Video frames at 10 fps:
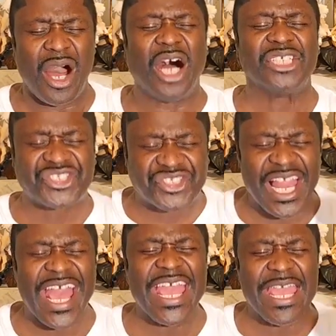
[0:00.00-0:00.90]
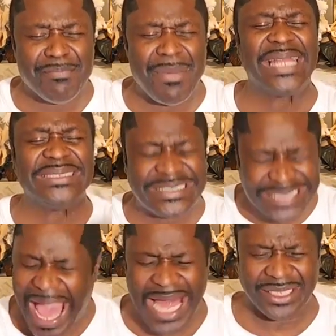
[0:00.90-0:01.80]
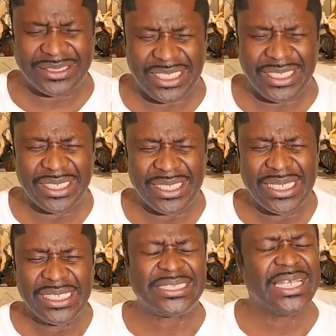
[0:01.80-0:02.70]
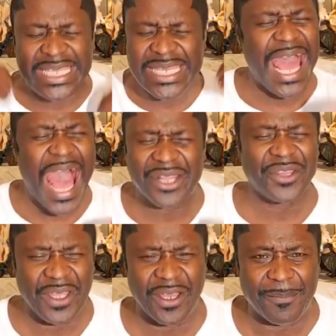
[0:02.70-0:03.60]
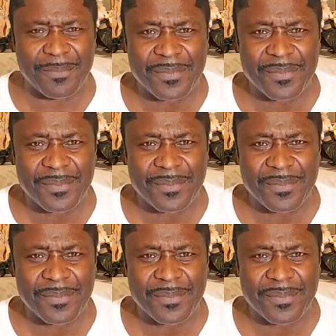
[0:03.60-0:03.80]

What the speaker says: a slave mentality to get out of them.